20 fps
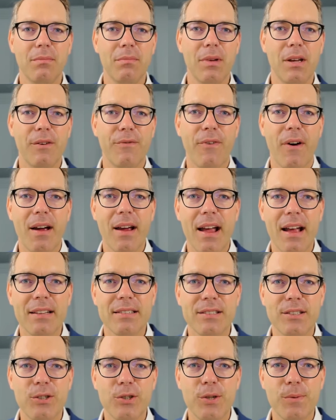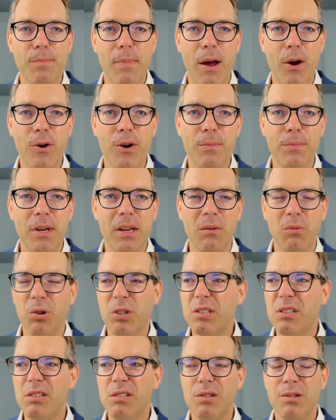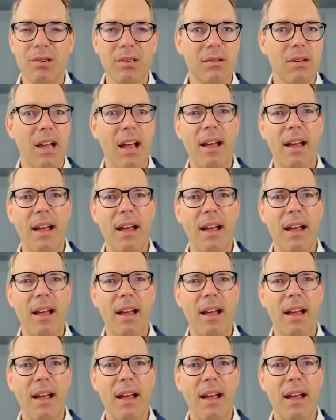If I ask you to marry me, would you do it?